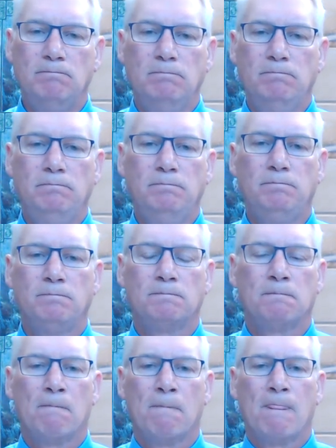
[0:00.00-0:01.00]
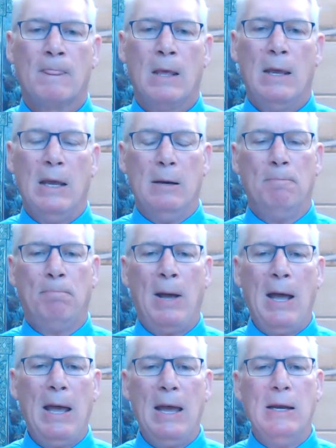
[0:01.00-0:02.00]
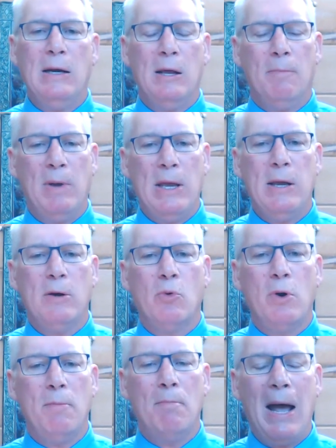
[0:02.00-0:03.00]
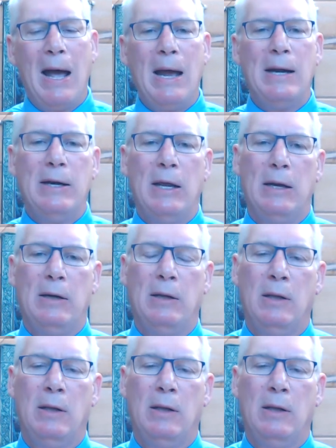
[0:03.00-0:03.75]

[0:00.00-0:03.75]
in pain and being reminded